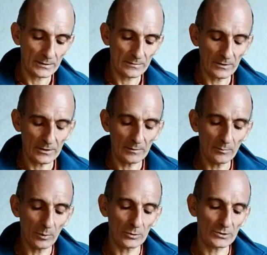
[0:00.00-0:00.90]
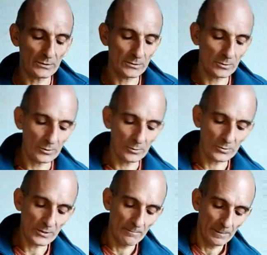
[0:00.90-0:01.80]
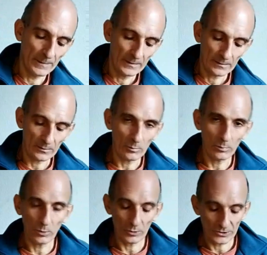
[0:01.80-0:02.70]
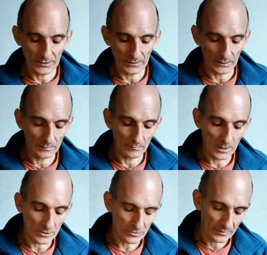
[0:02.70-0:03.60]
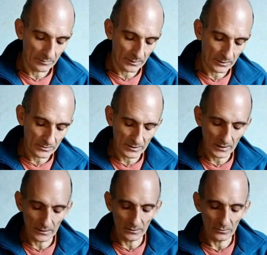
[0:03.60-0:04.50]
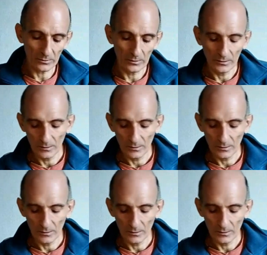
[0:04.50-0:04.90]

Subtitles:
It's very important to use your body in measuring, because then you